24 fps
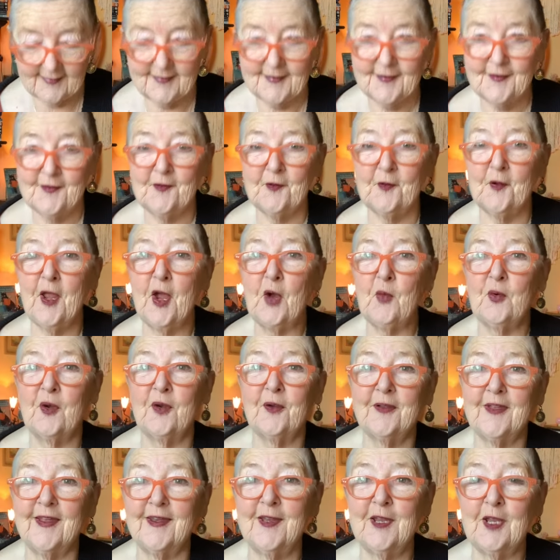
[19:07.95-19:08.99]
So now we're
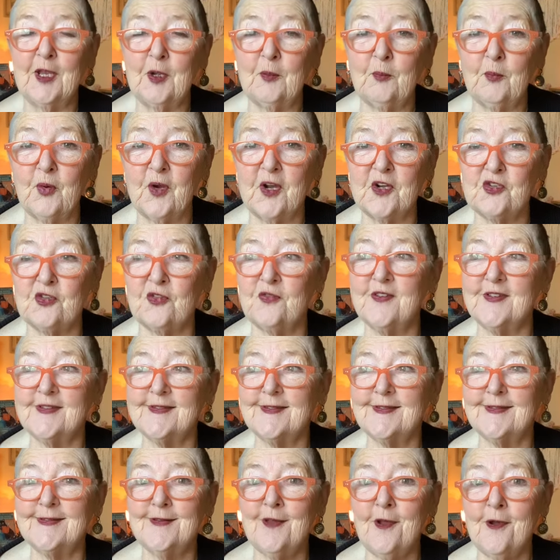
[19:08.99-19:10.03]
getting an impression. This
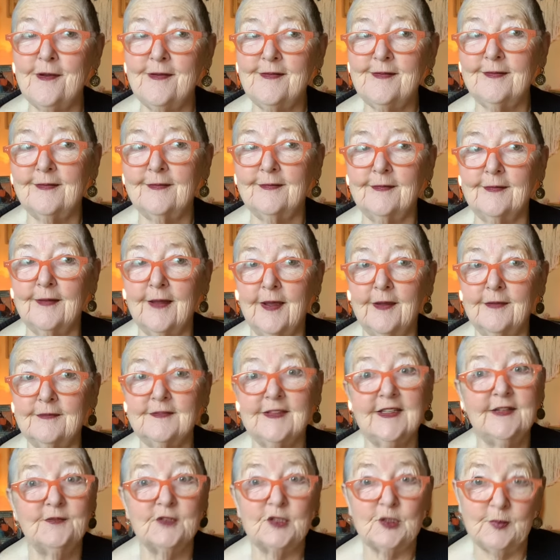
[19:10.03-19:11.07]
is not
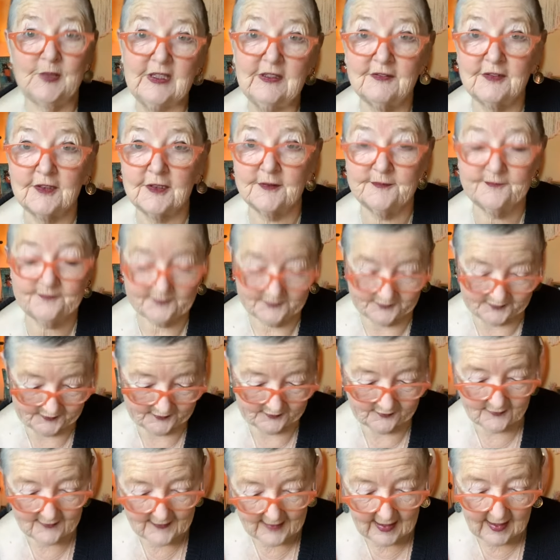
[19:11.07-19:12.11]
Leave It to Beaver.
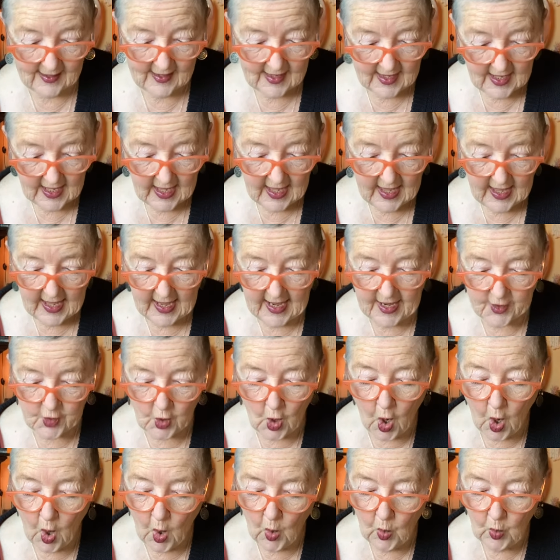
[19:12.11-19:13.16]
At
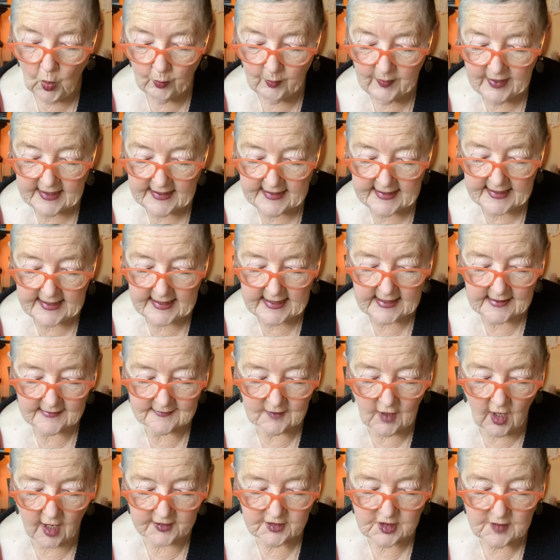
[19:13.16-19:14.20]
home, he
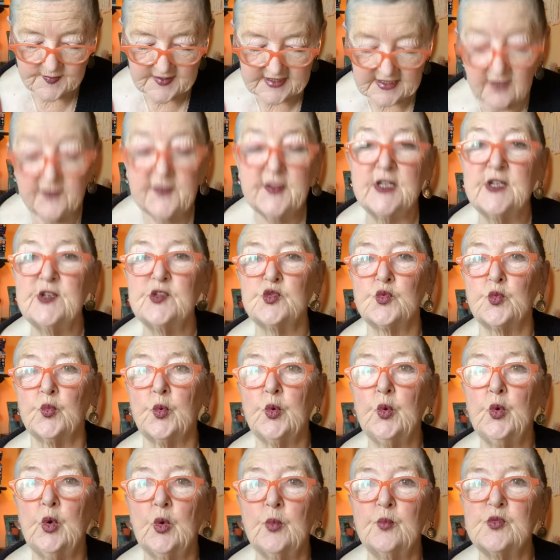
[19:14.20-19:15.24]
locked himself in his
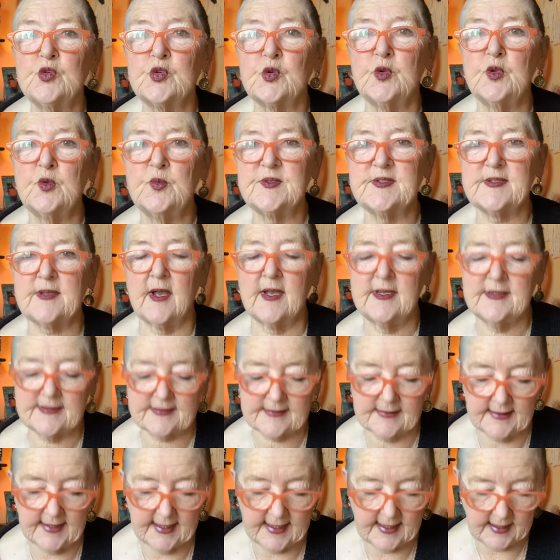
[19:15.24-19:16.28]
room, so he was
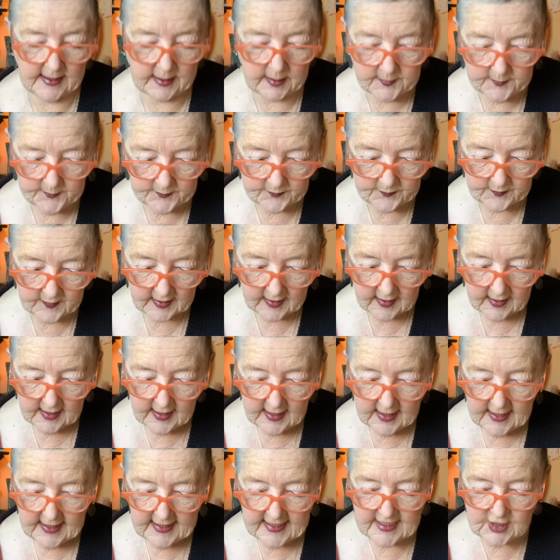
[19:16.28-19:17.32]
isolating.
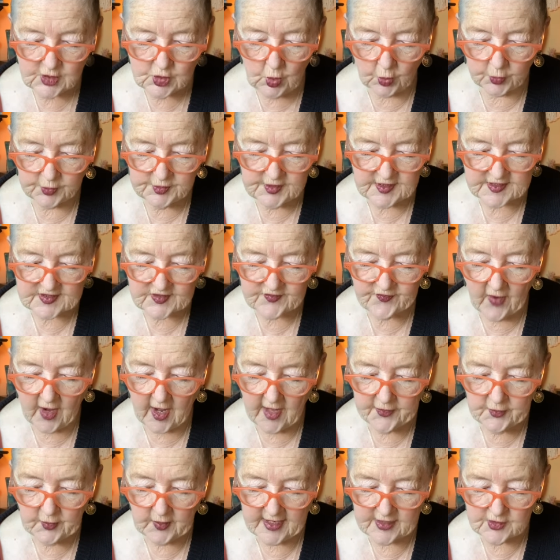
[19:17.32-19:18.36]
He told his
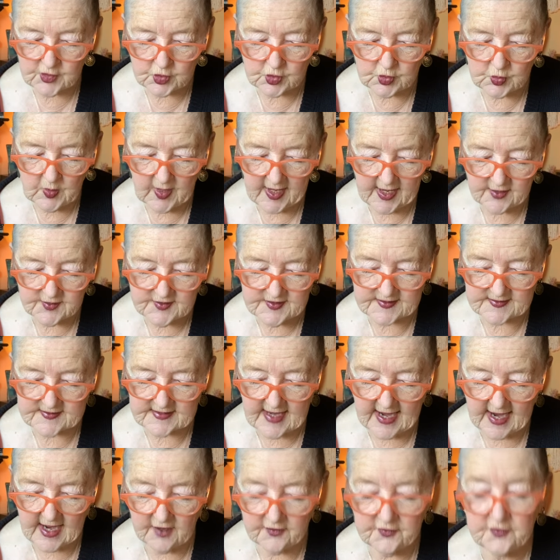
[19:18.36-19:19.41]
father and 2 house
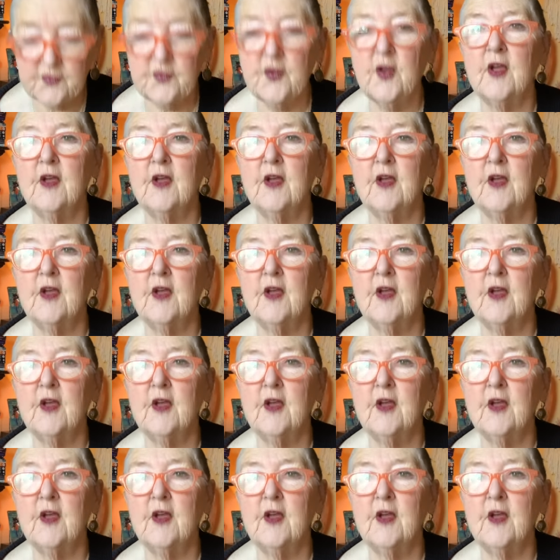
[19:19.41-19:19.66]
staff